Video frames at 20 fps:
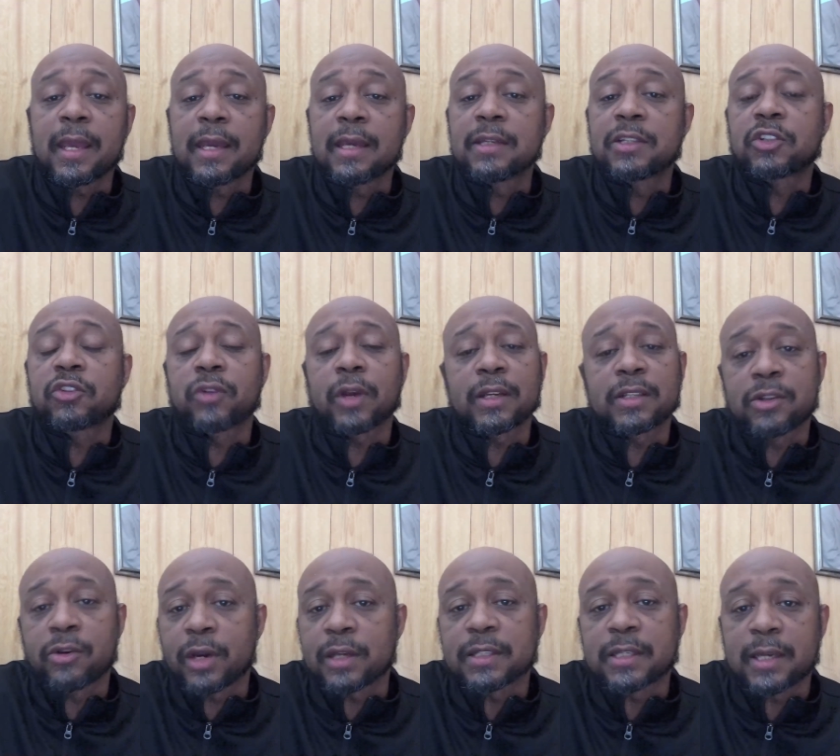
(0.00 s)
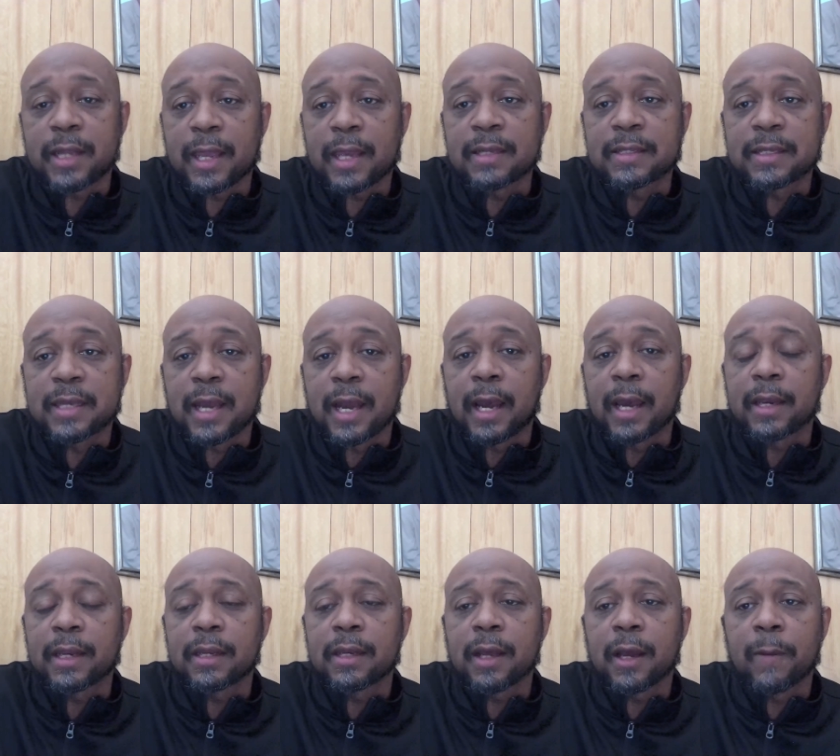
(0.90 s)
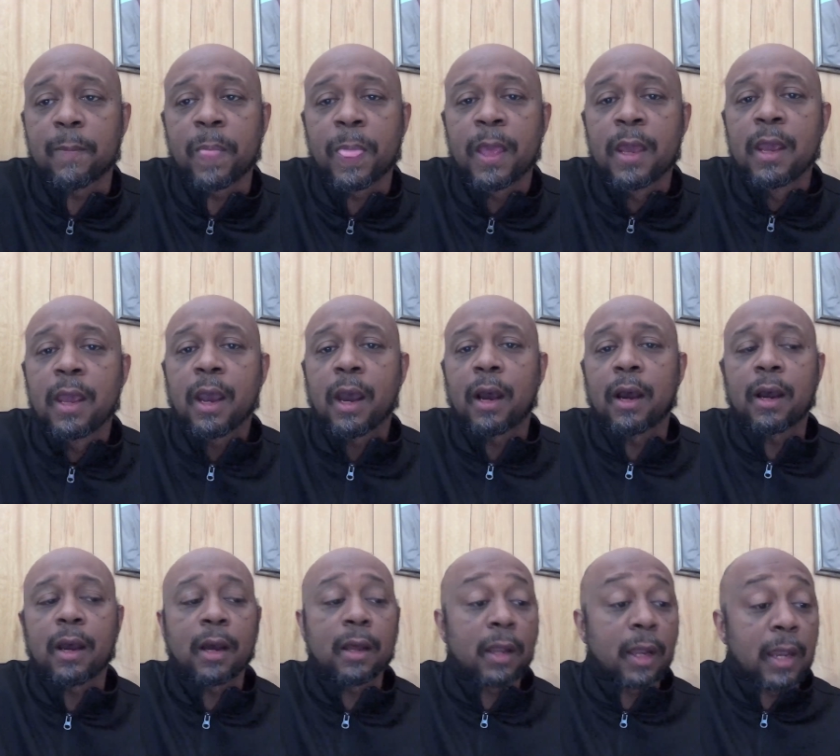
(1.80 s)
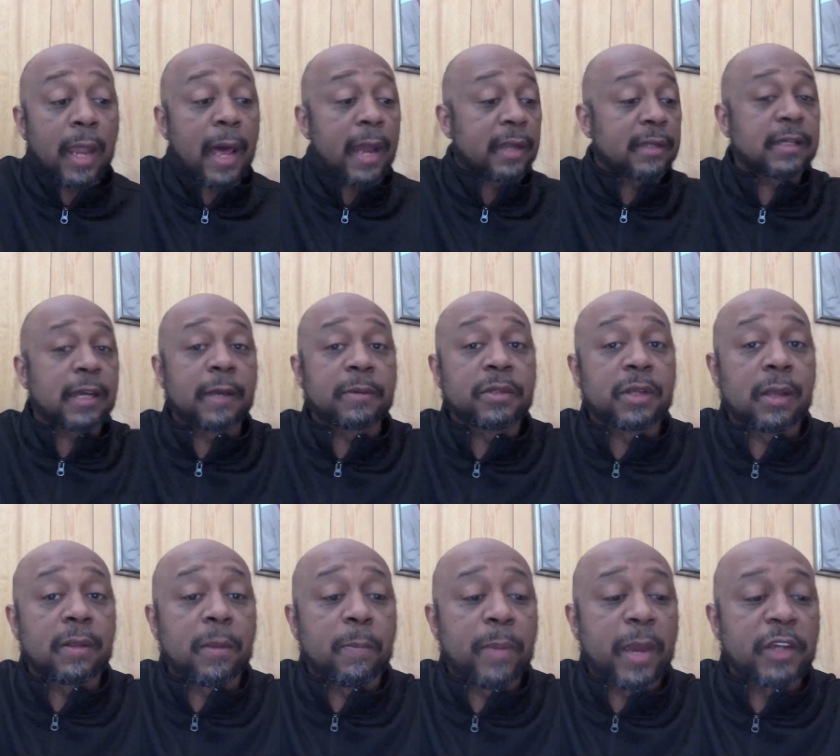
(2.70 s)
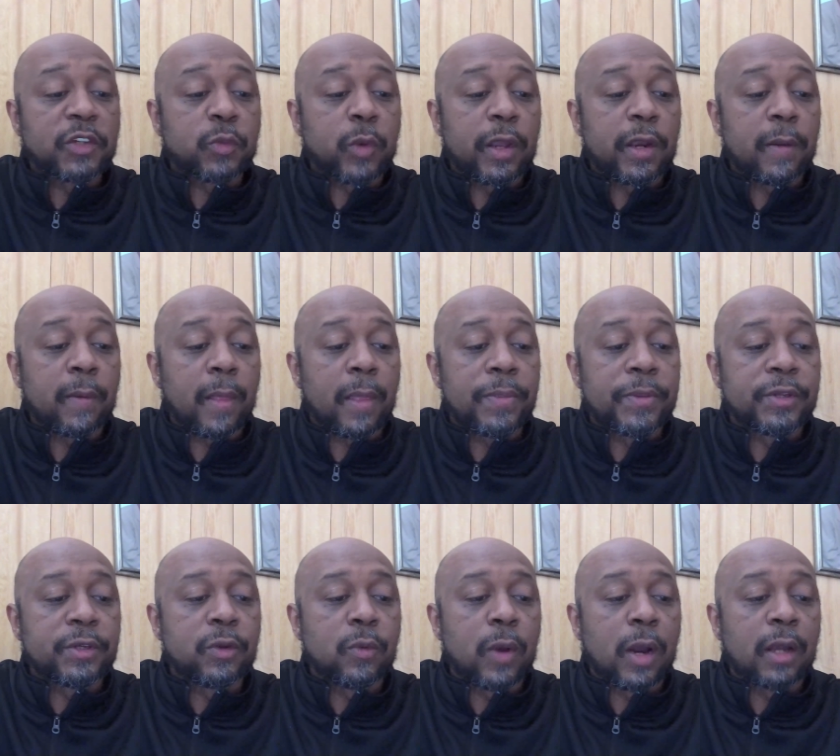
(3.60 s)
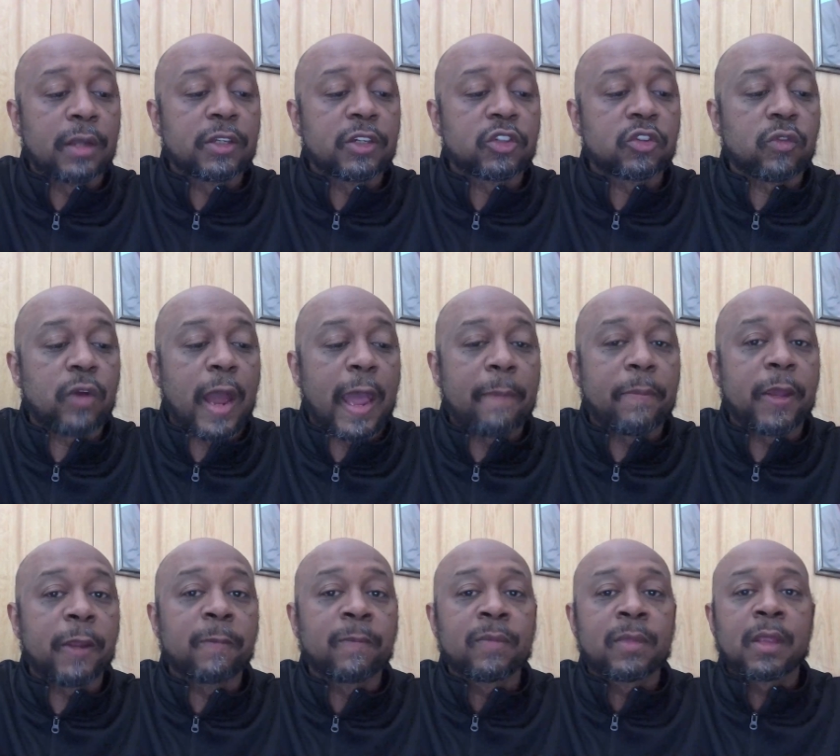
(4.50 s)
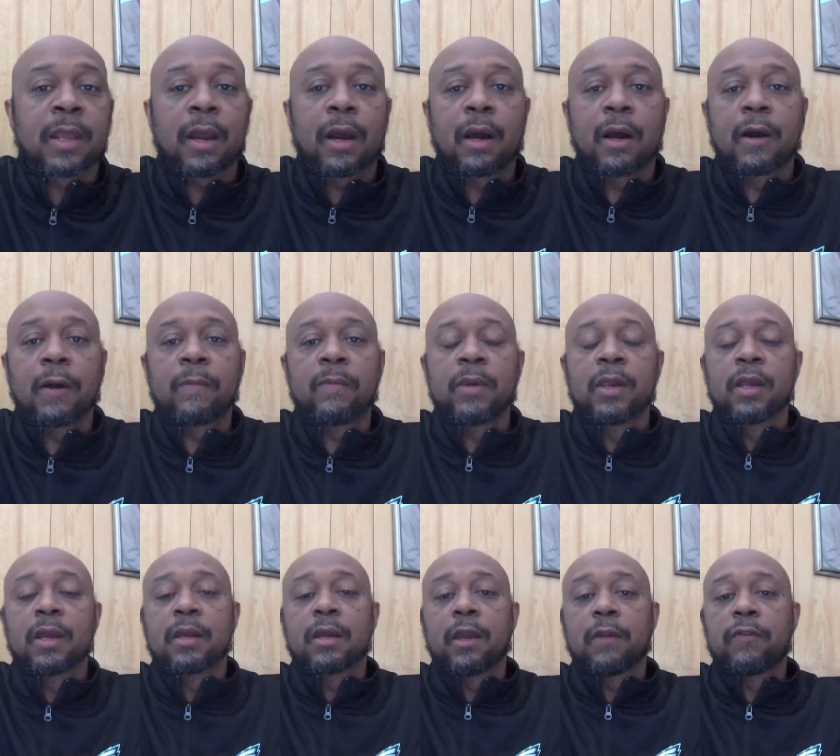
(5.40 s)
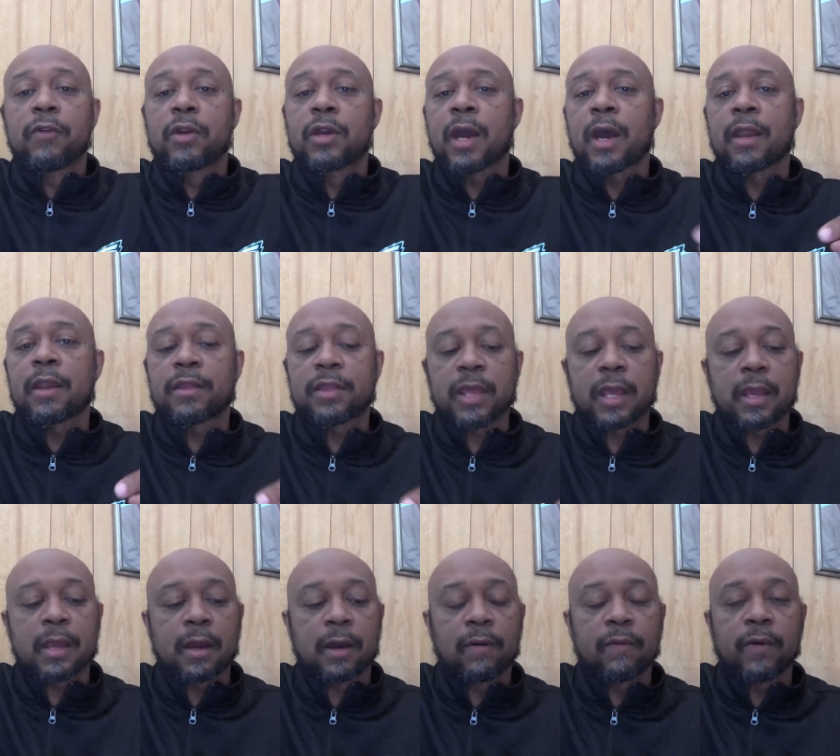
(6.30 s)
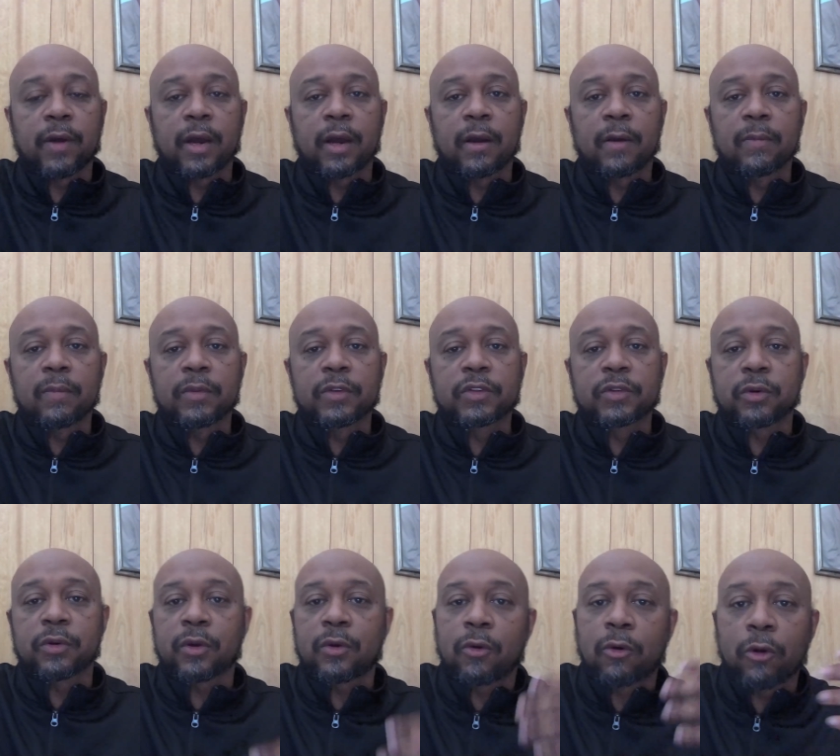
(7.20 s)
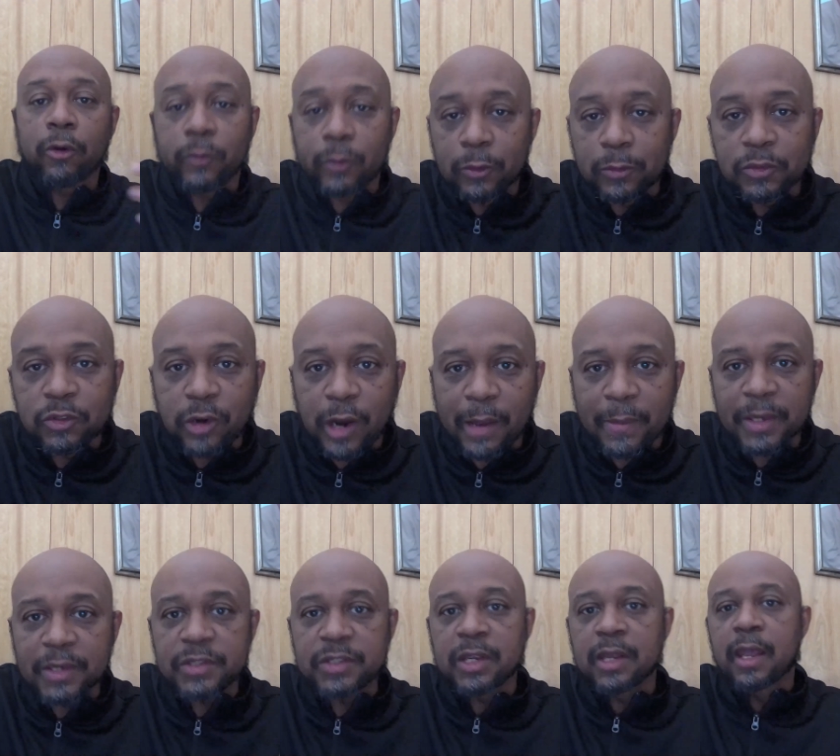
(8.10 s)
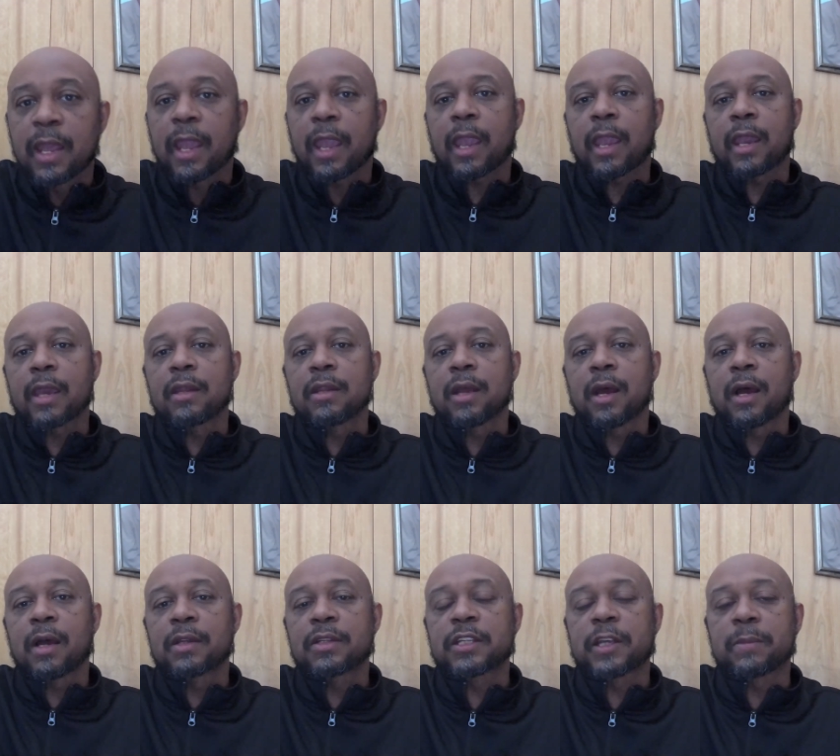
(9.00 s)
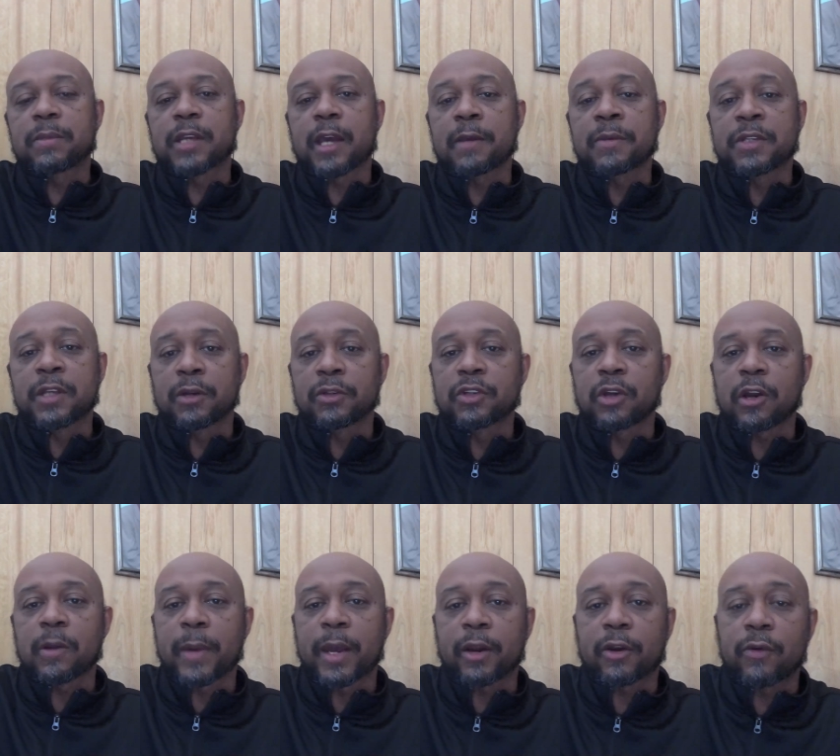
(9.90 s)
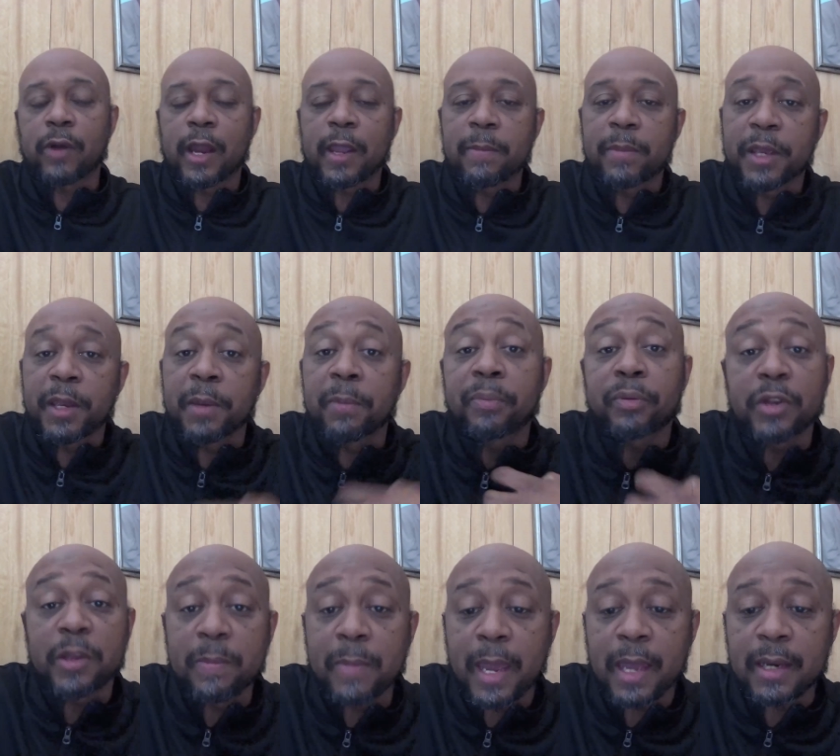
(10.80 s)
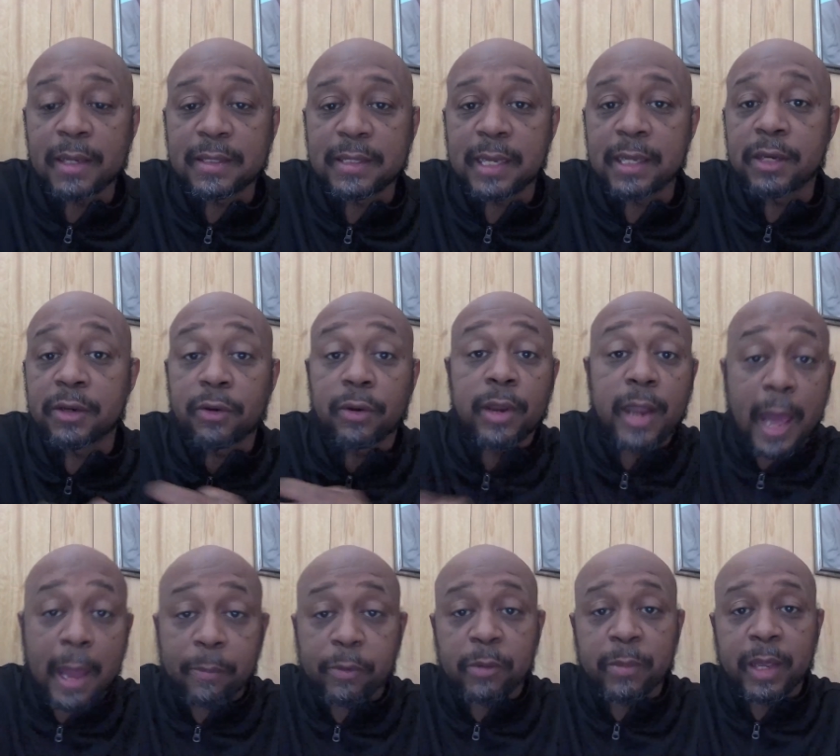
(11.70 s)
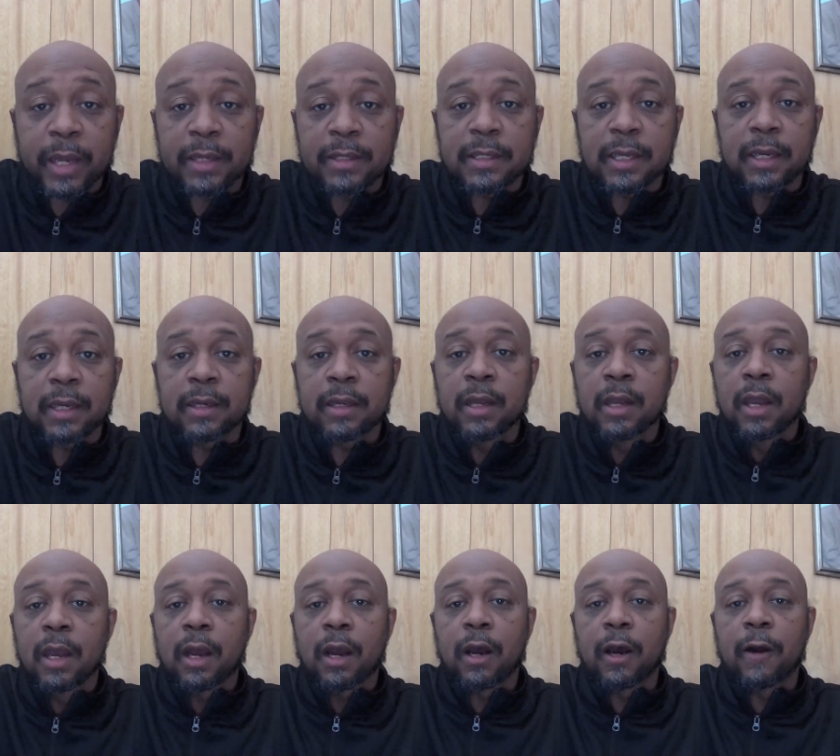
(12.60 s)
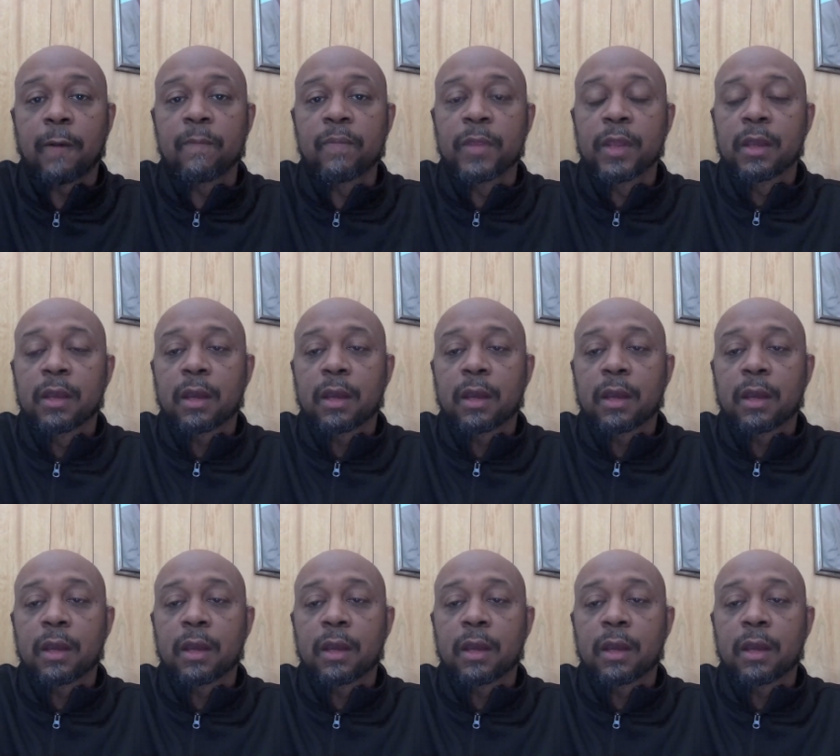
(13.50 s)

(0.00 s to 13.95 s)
is transgressing against God, and um, uh, a lot of times the, the best way to, to uh, describe it um, if you kind of think of um, sort of courtroom dramas, and uh, sometimes they'll talk about a crime being premeditated or not premeditated, um,